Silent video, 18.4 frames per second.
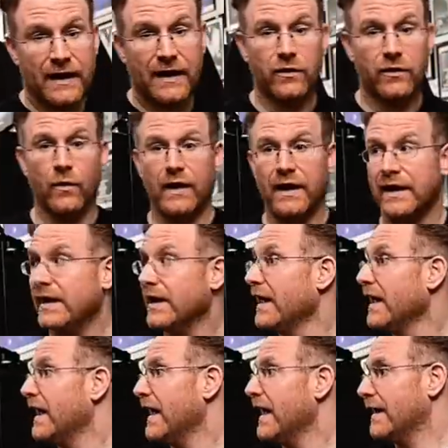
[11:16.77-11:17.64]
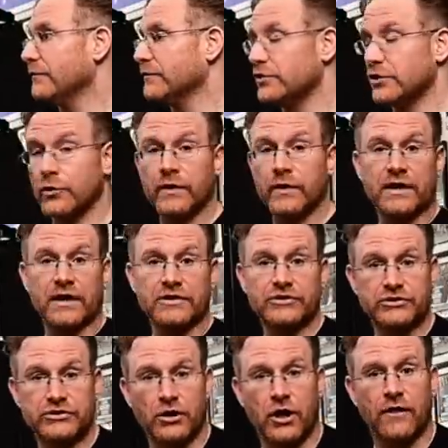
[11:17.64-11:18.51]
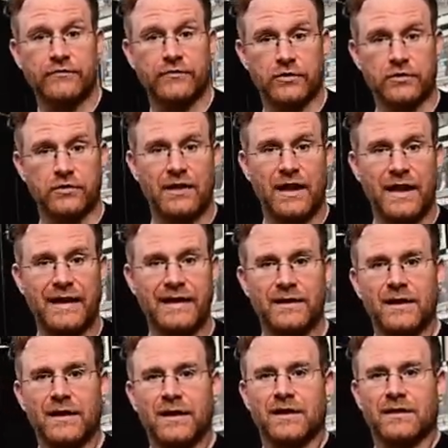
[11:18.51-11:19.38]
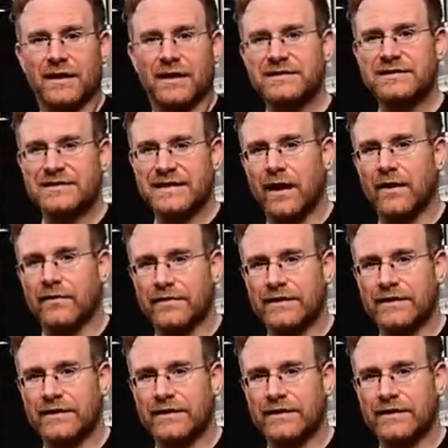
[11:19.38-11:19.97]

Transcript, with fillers: out of the way and I'm doing a softer light. Let's see how